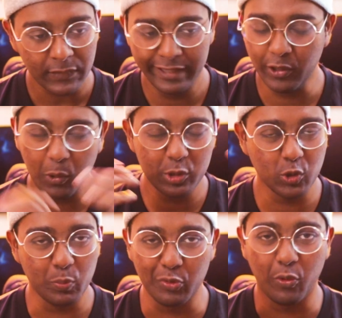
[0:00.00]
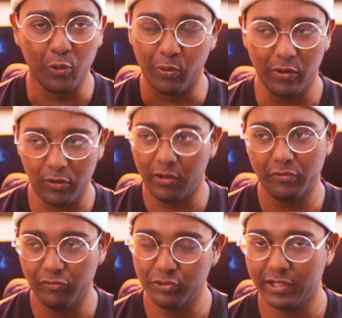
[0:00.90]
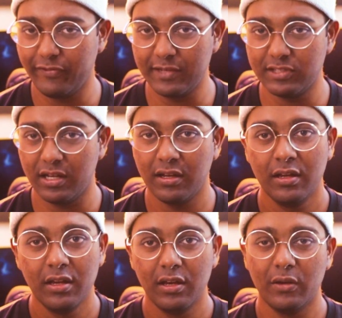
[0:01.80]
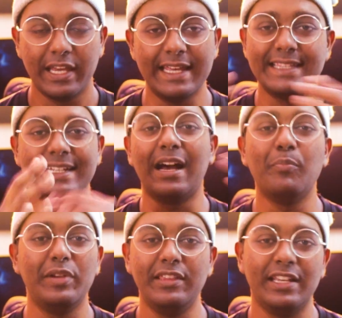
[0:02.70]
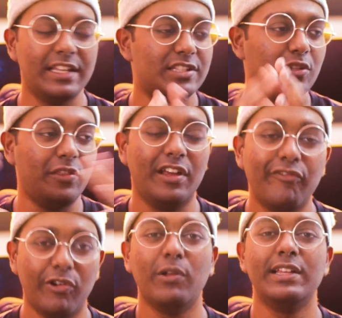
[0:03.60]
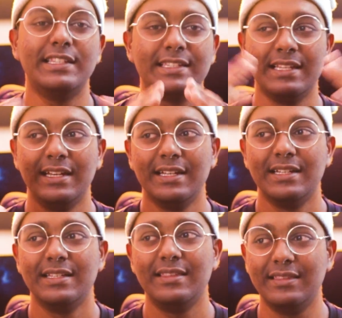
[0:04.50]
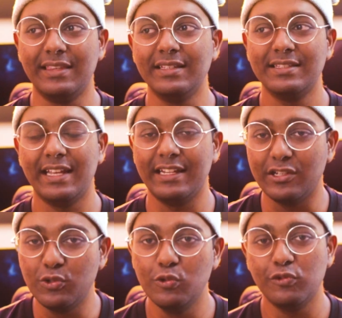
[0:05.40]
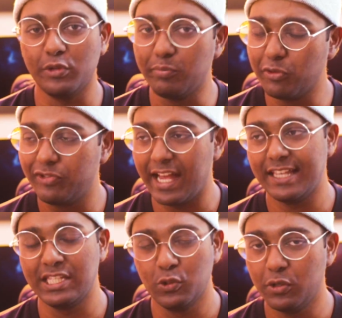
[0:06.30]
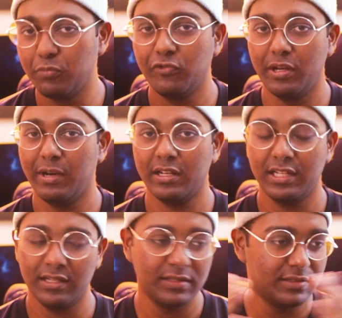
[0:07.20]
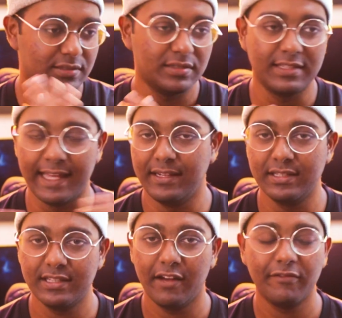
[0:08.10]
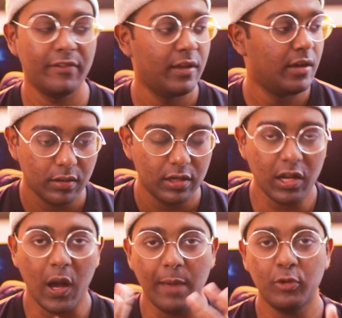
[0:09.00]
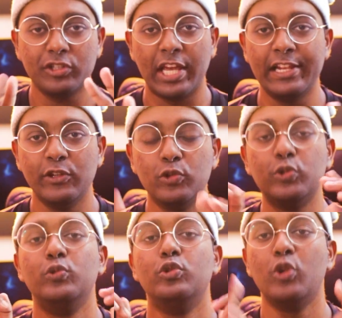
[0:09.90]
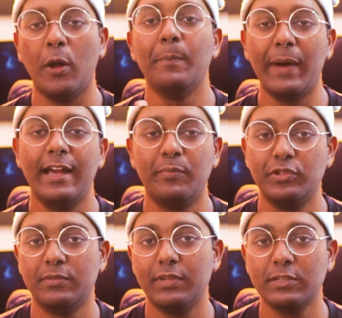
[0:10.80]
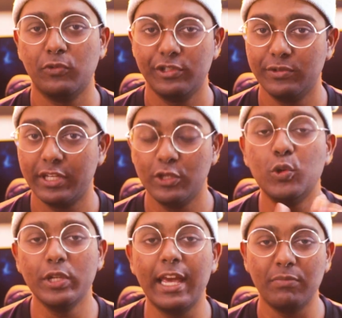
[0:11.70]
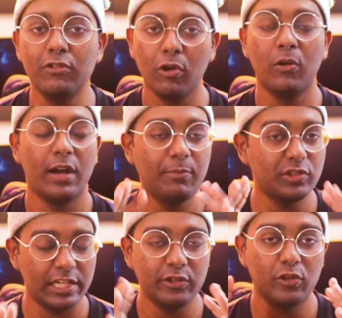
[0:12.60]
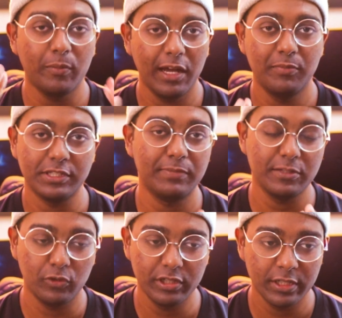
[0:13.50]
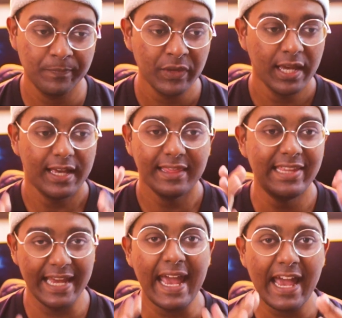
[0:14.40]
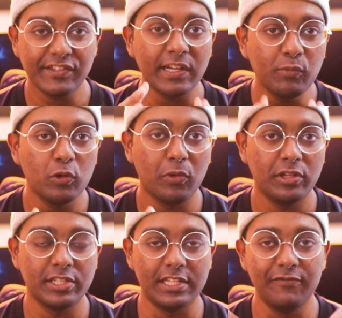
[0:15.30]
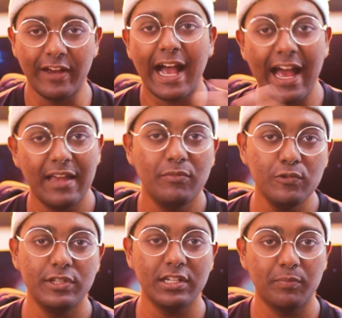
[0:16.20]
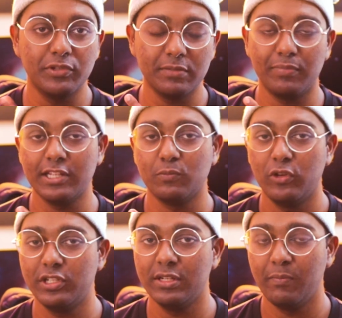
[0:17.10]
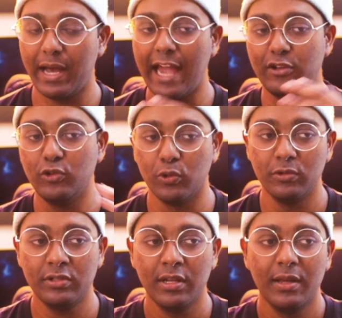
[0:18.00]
and they're always going to put all our reviews are 5-star. Okay, it's a company thing. It's not their fault. It's things that they do to improve their SEO, improve their marketing, standard stuff. Now, I'm not telling you to not buy a Prism Plus monitor. Okay, don't get me wrong. I'm not telling you to not buy a Prism Plus monitor. They have some good monitors. In fact, I am using a Prism Plus monitor, but I don't